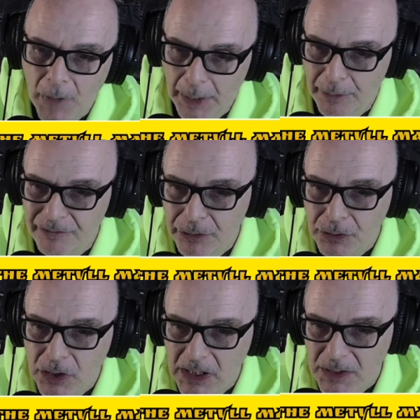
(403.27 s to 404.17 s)
I
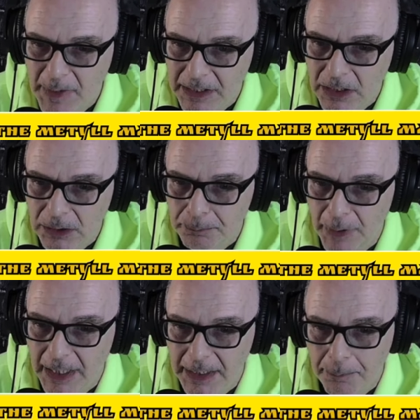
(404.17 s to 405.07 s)
reviewed Cosmic Cult
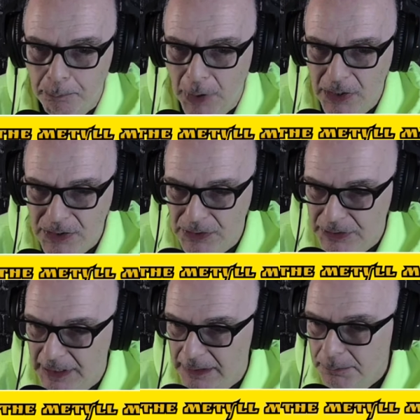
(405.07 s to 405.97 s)
by Parcel
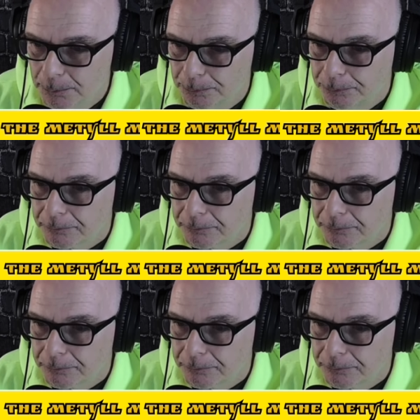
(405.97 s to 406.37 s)
Tongue.